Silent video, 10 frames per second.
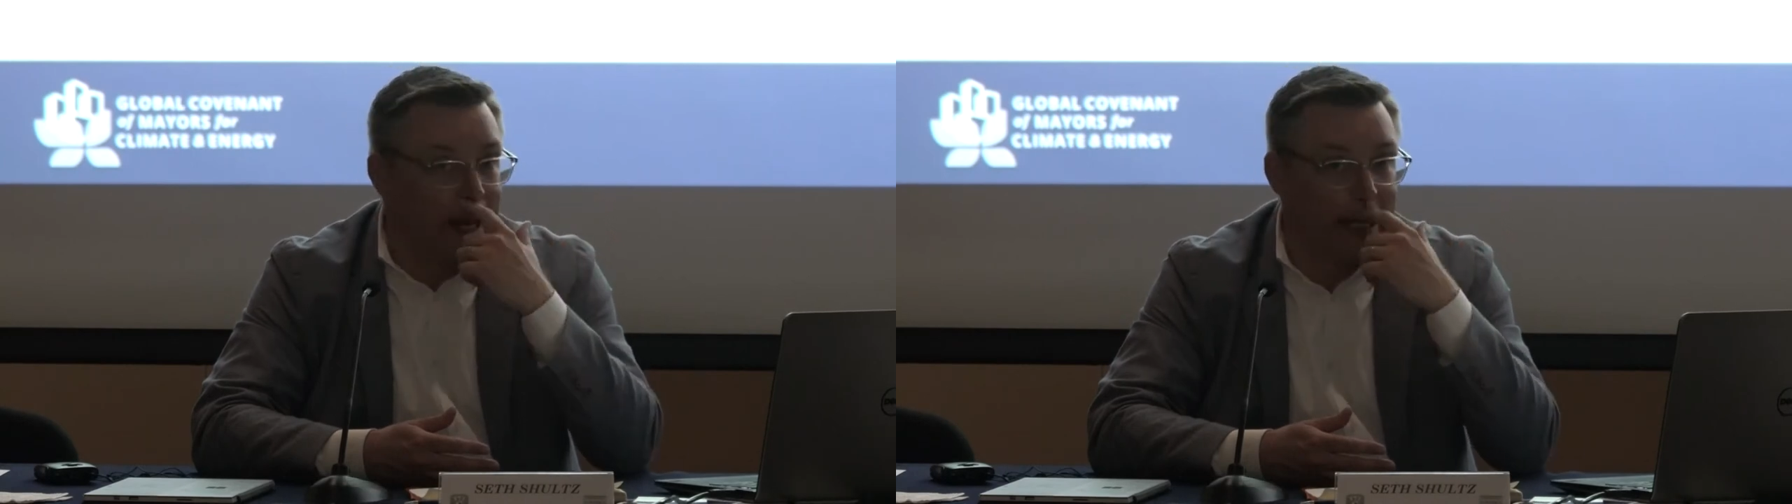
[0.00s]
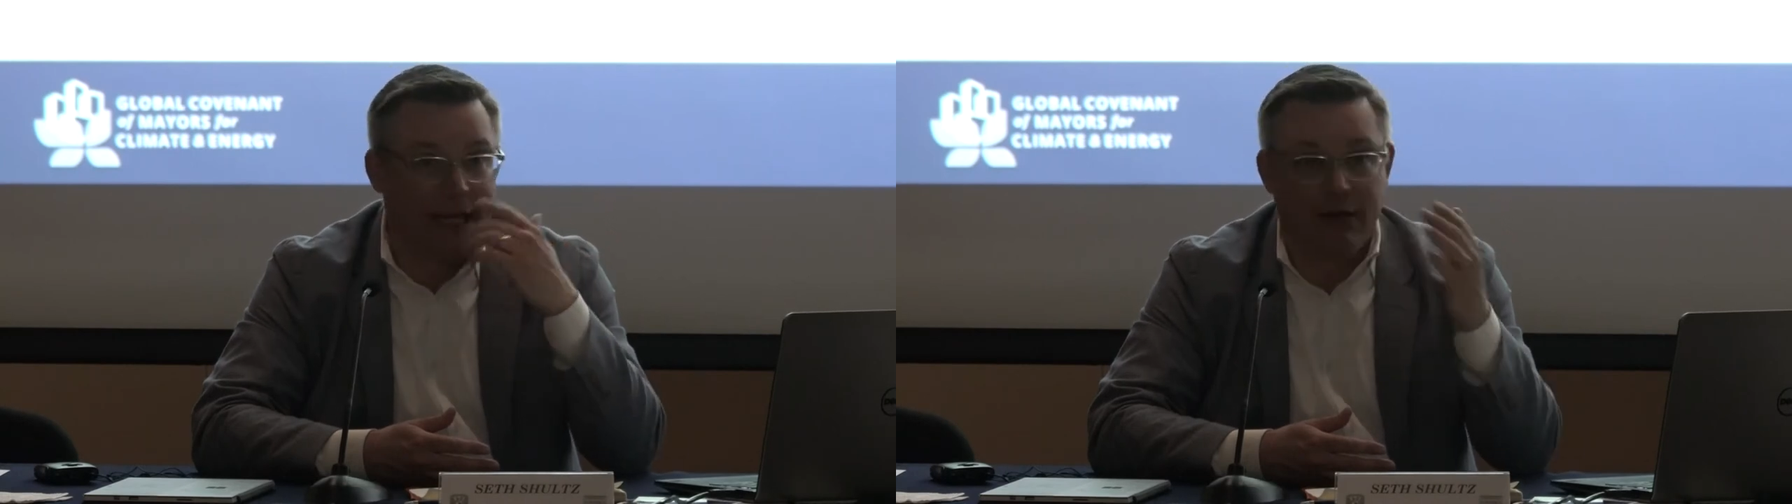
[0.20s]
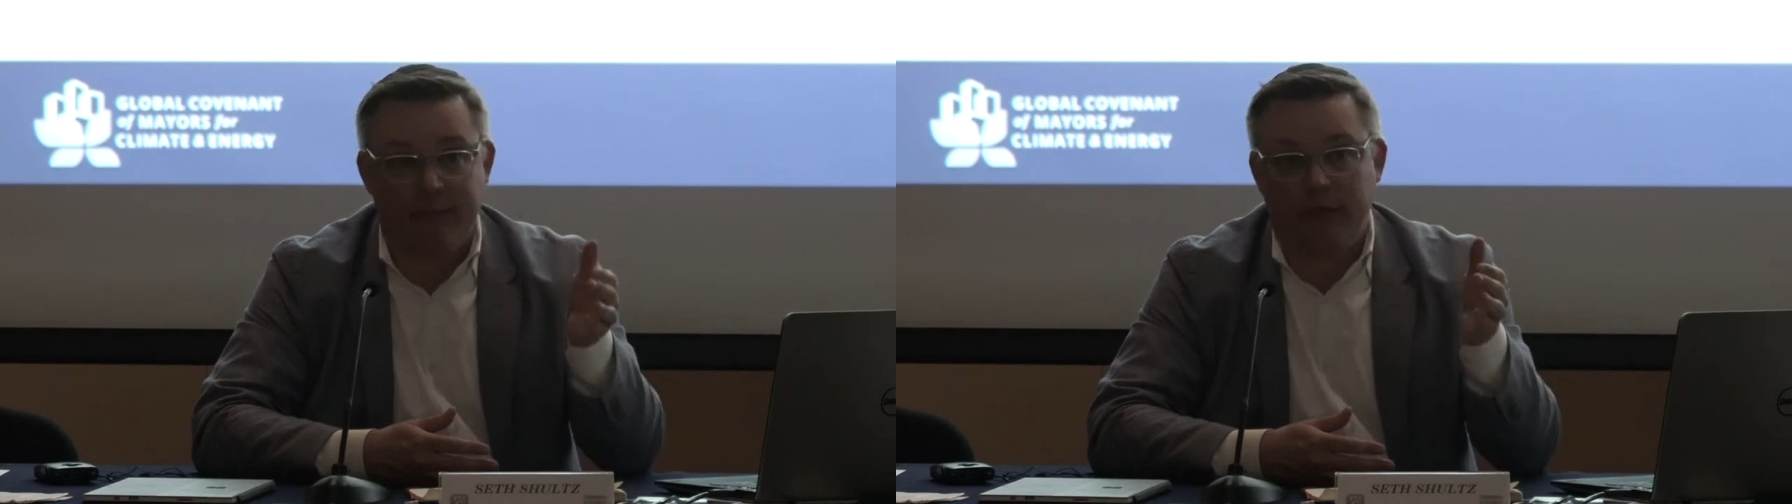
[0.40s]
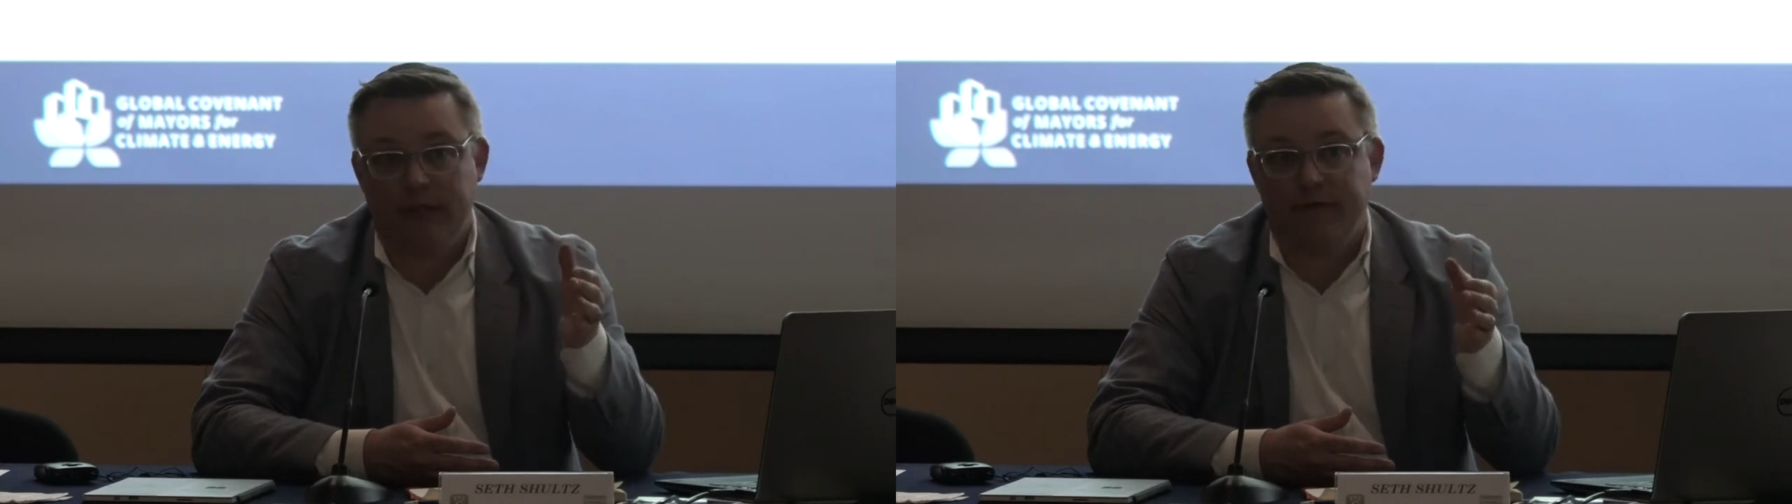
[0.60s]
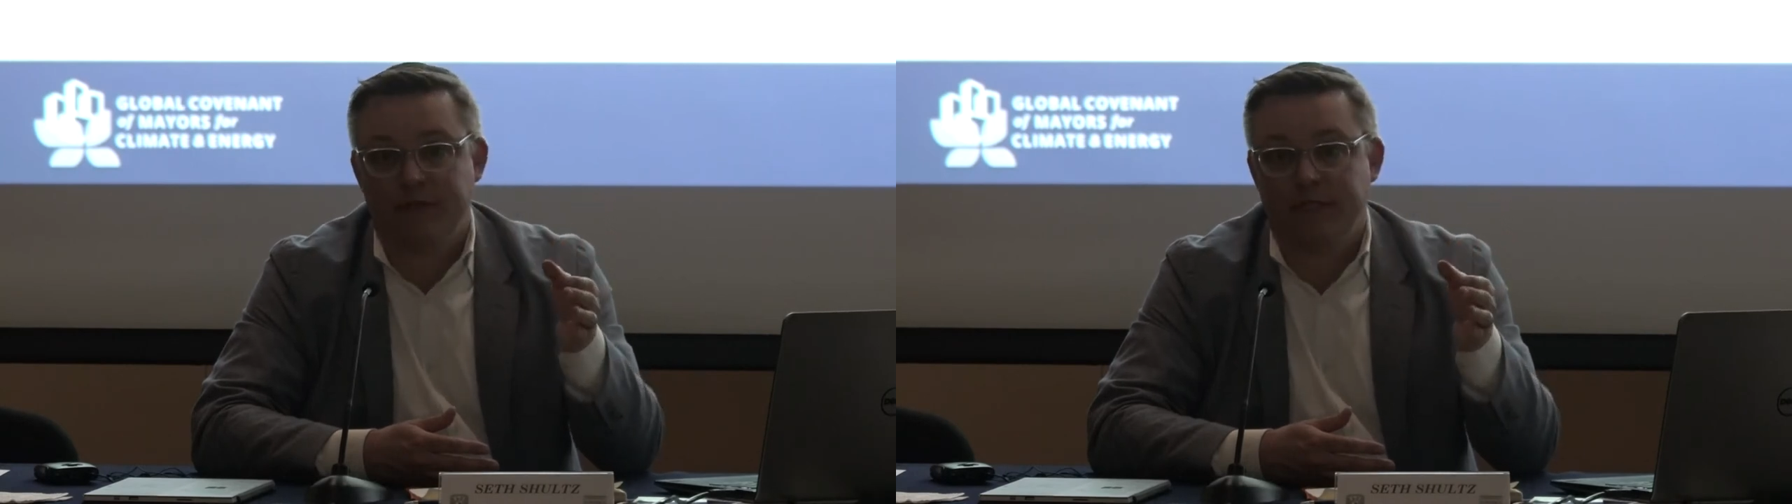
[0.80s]

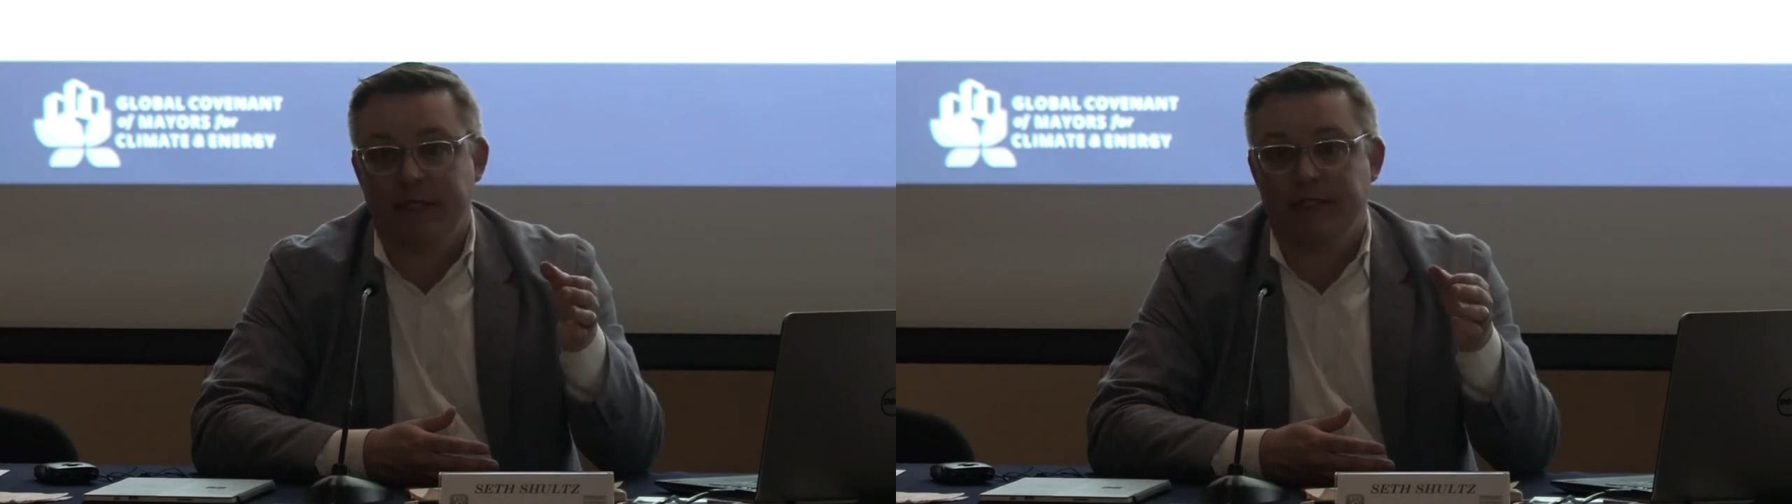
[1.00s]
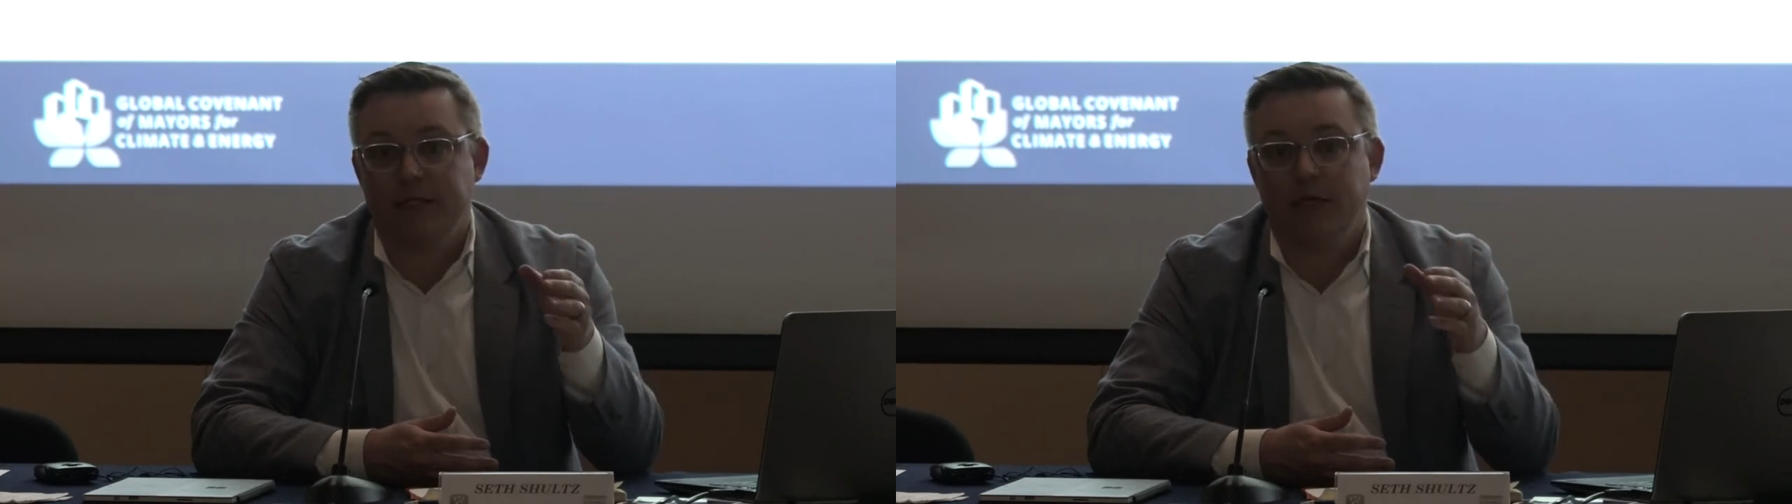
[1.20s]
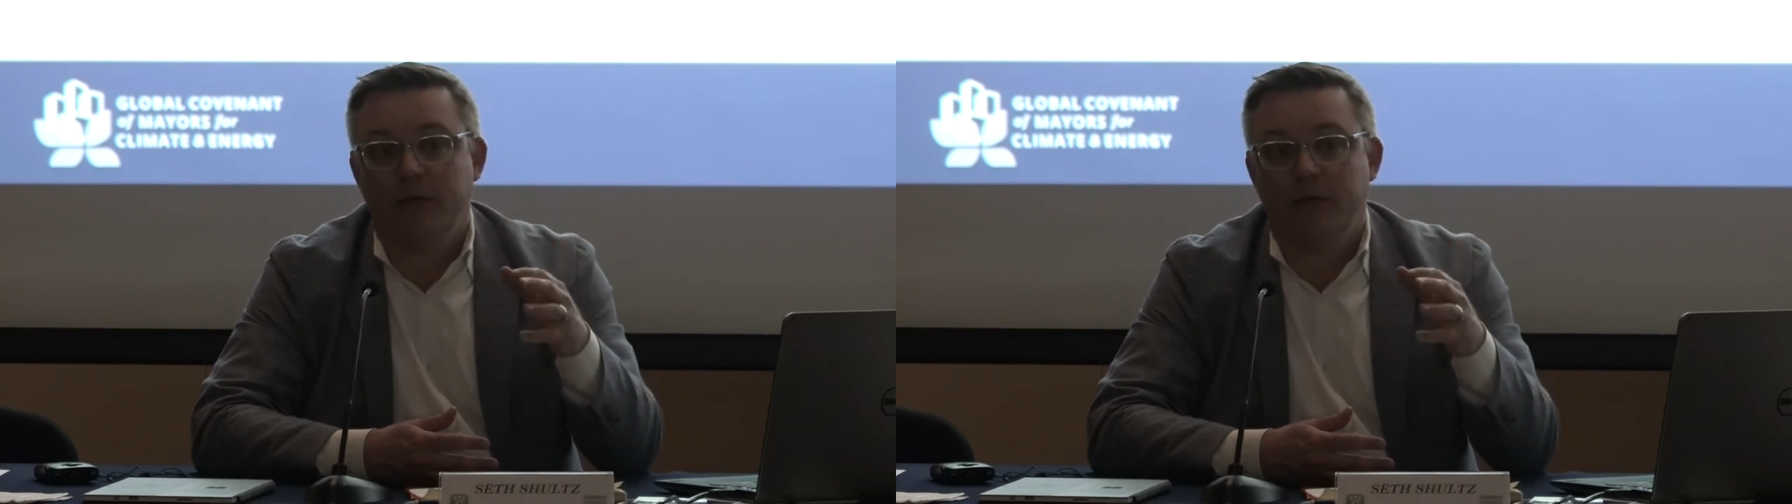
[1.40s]
accountability for cities,